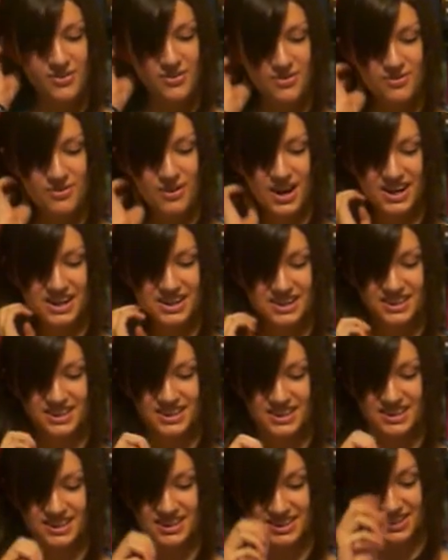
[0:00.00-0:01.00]

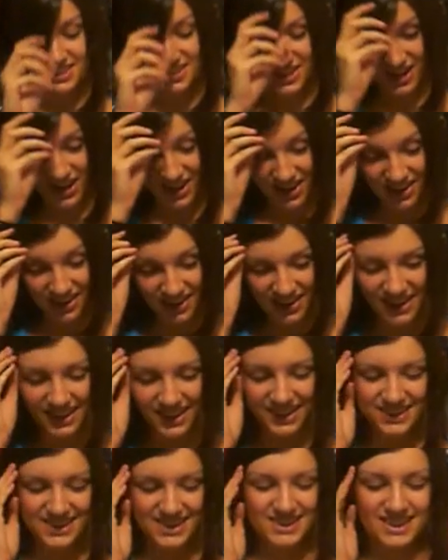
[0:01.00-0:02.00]
Reinster
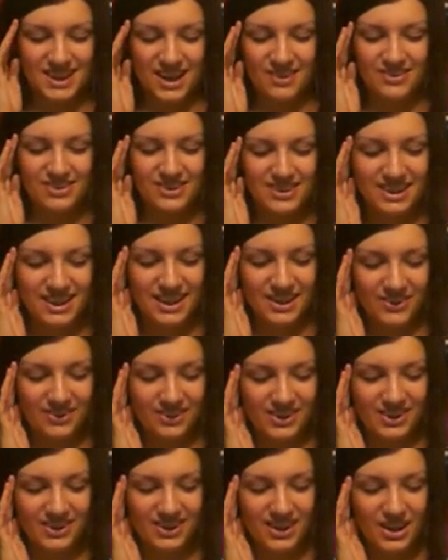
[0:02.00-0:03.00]
discovers
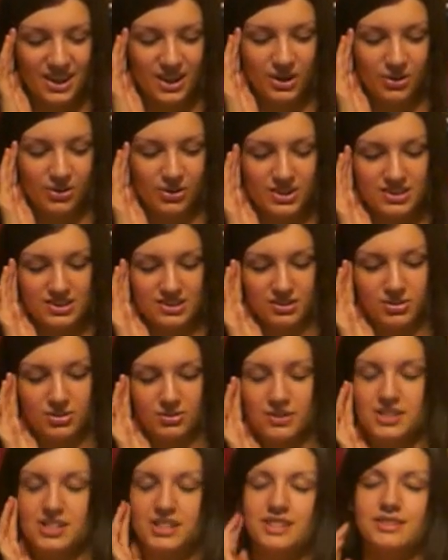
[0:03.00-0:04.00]
liquid crystal,
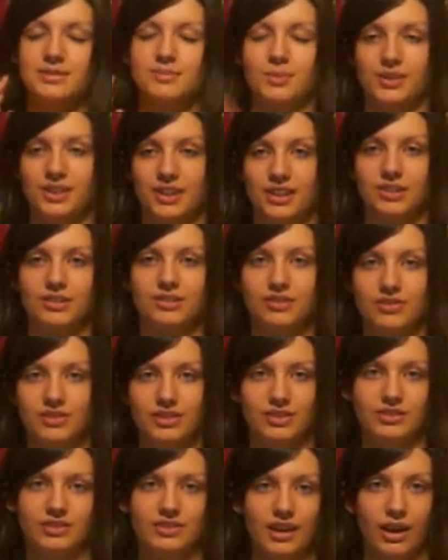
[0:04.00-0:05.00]
which is what they use for
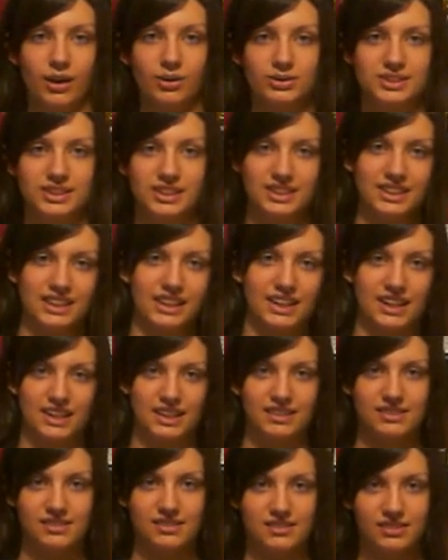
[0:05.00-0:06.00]
LCD
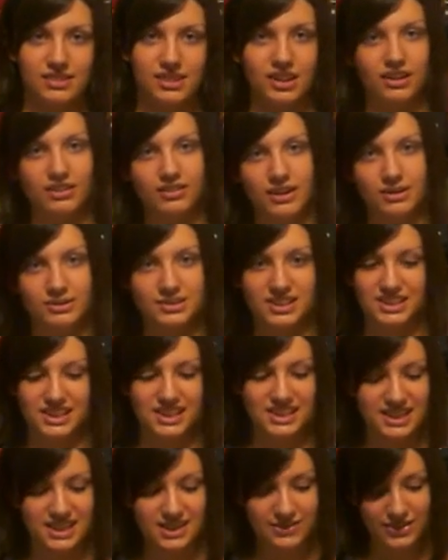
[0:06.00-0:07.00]

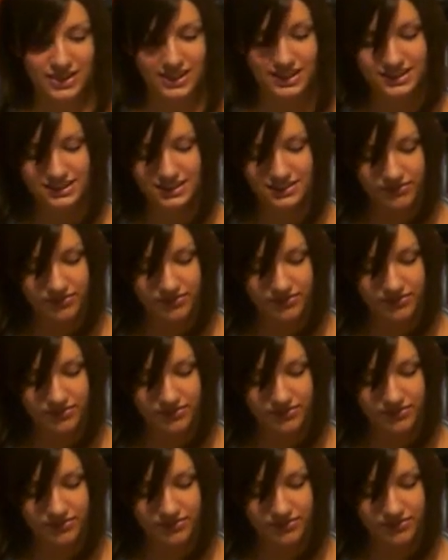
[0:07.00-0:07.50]
TVs.